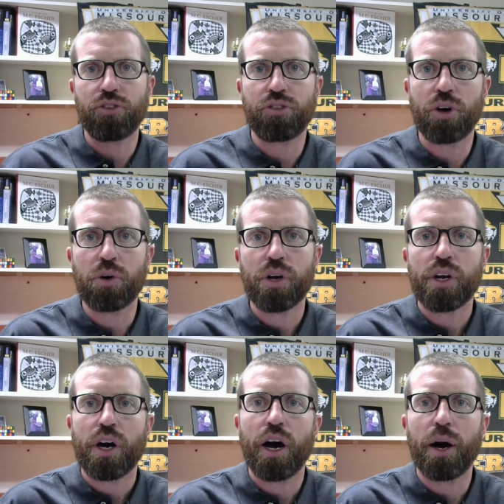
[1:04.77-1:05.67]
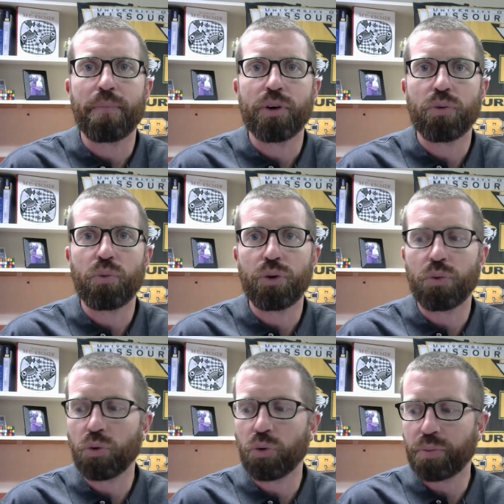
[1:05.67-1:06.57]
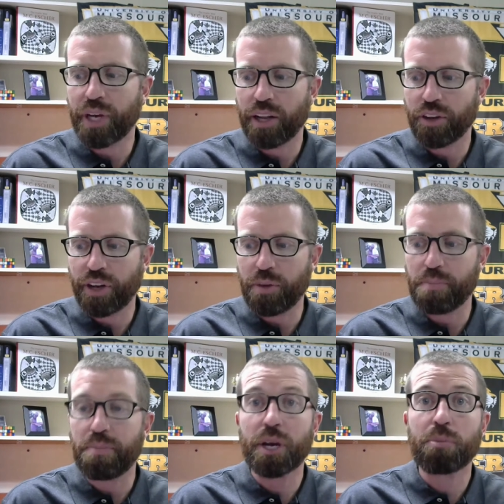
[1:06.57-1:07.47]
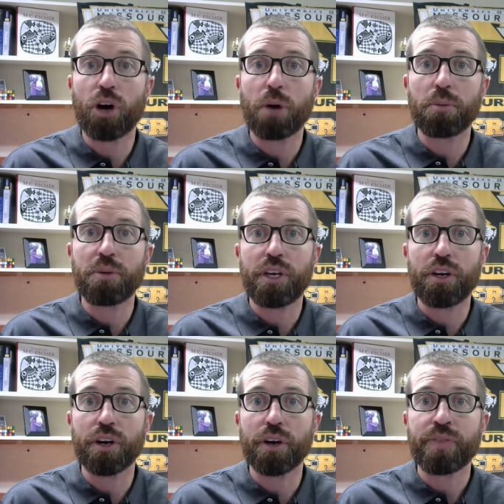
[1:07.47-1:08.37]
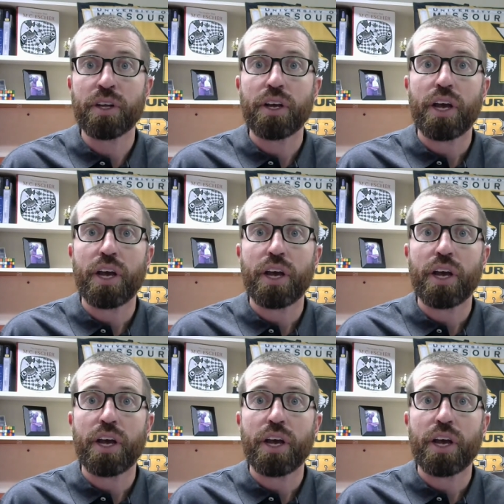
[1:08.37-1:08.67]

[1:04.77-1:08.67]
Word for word: So um, we, we'll kind of look at the big problem here,